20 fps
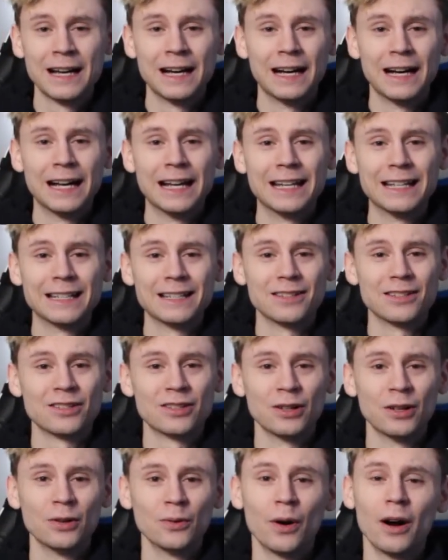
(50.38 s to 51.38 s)
And
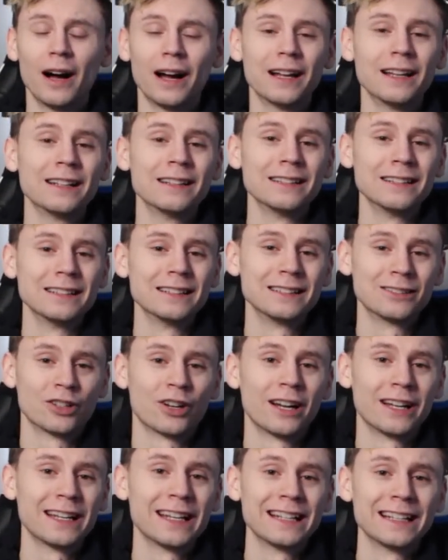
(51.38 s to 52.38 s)
so I
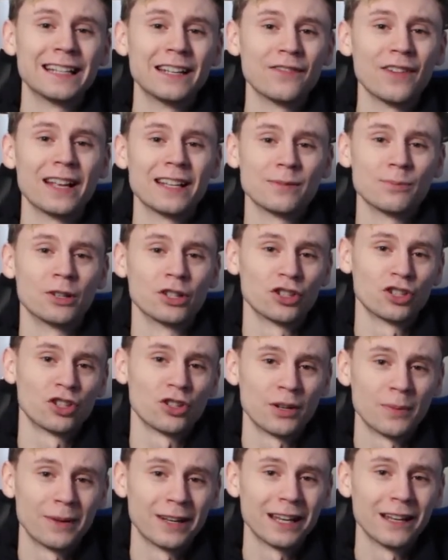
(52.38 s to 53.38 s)
try and give as much
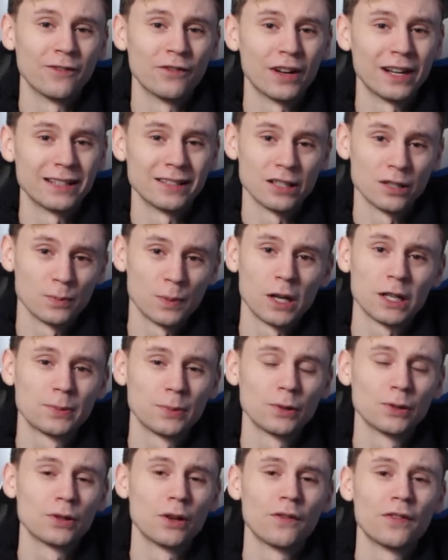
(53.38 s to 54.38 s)
streaming advice as
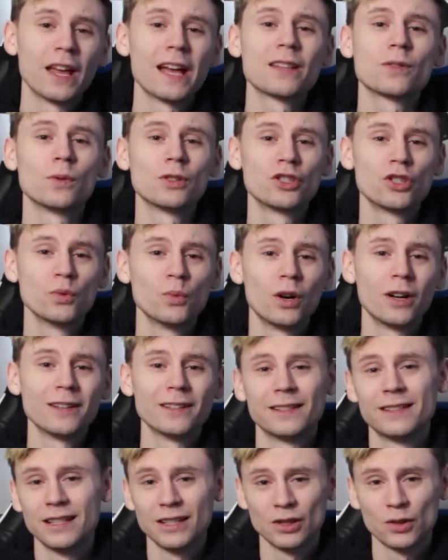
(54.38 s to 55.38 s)
possible. So if that's what you
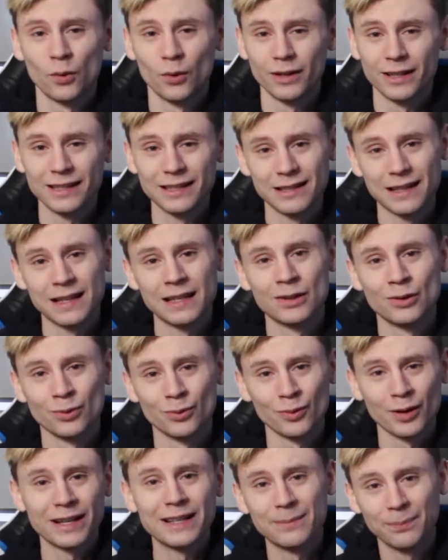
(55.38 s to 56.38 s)
want, Discord is a
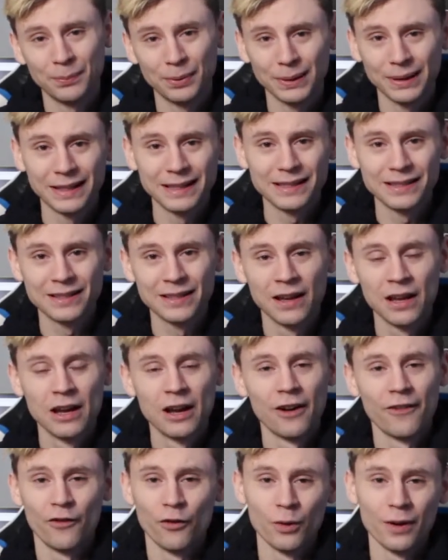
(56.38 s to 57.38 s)
great place
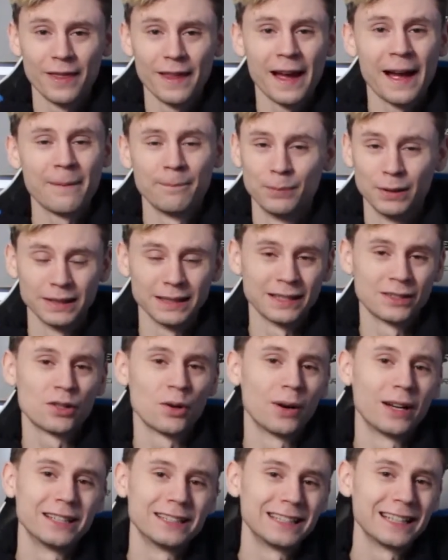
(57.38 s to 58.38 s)
for that. But let's
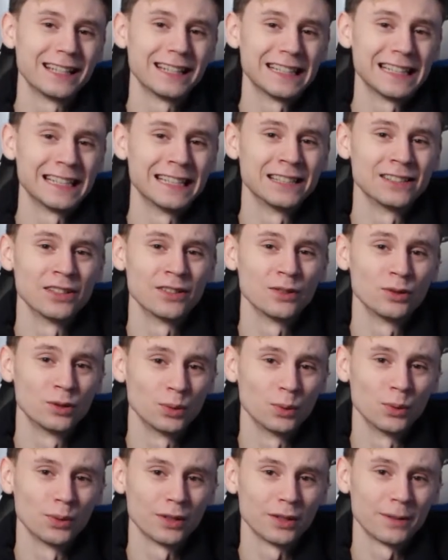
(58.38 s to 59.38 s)
go ahead and get into the
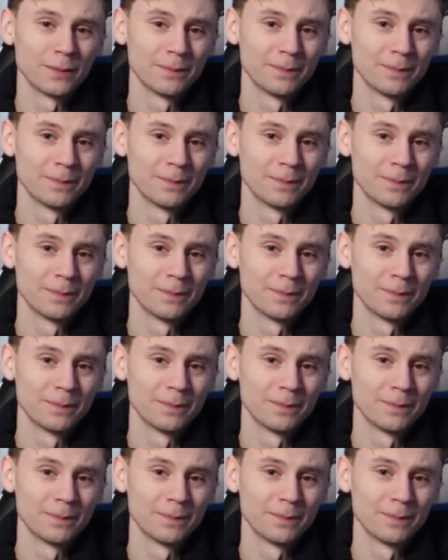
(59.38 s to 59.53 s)
tour.